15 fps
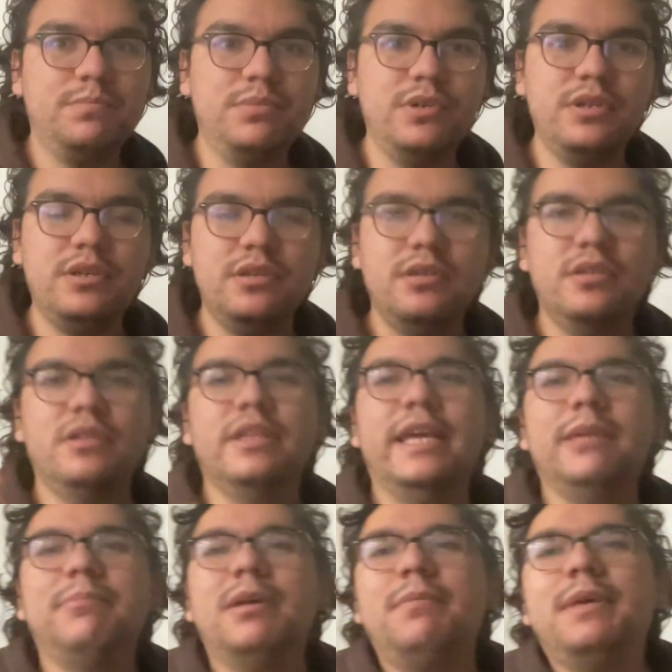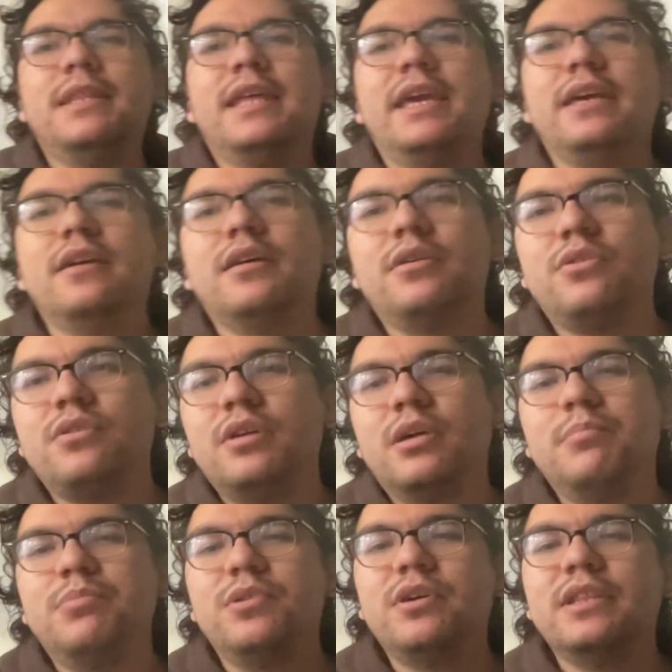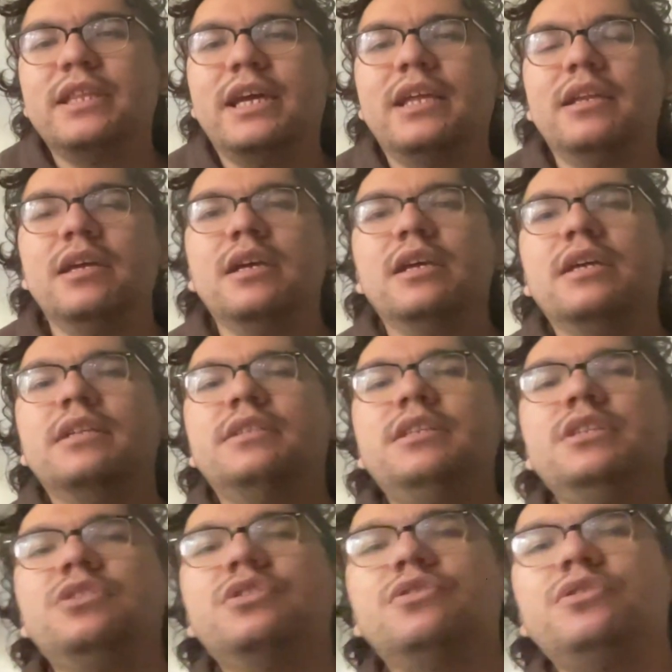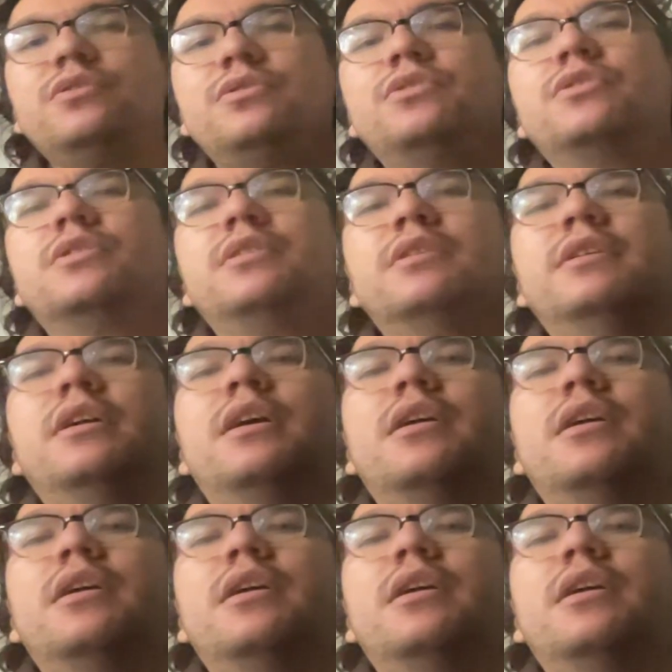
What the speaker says: book, like maybe like a book that teaches you certain